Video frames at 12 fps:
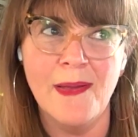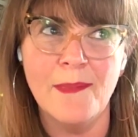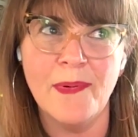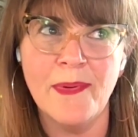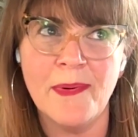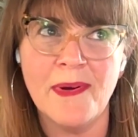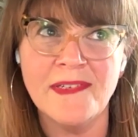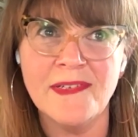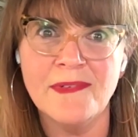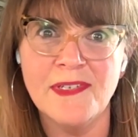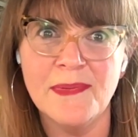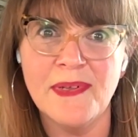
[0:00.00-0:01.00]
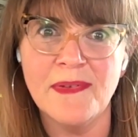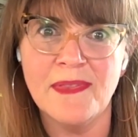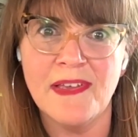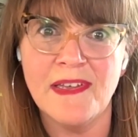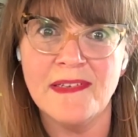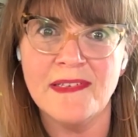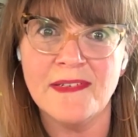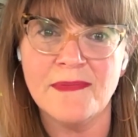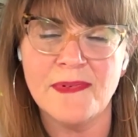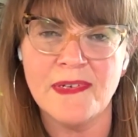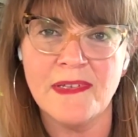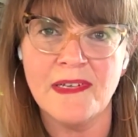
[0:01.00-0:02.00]
But we were also doing things to
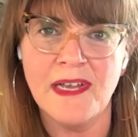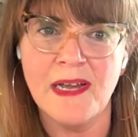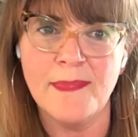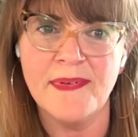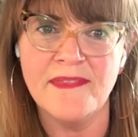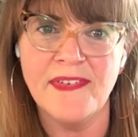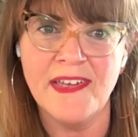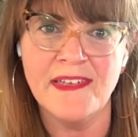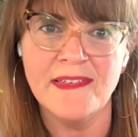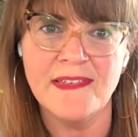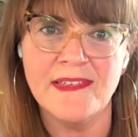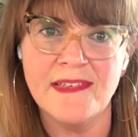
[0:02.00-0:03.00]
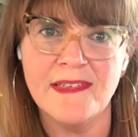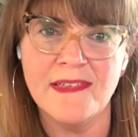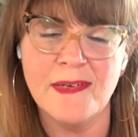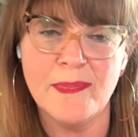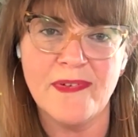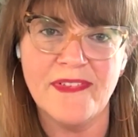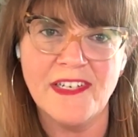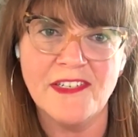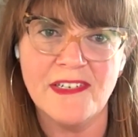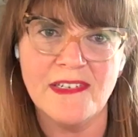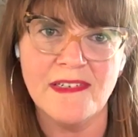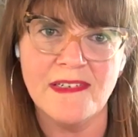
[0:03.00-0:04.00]
really help advance the
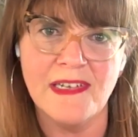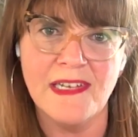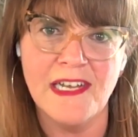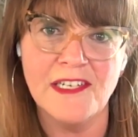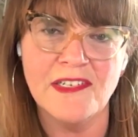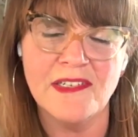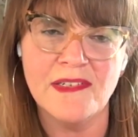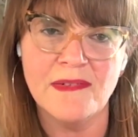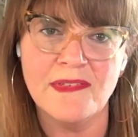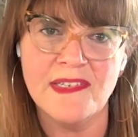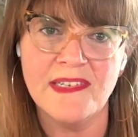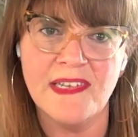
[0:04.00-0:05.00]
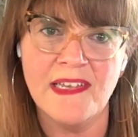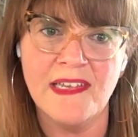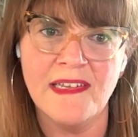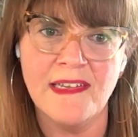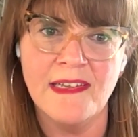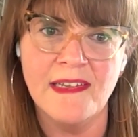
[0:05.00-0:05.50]
profession. And I just don't see,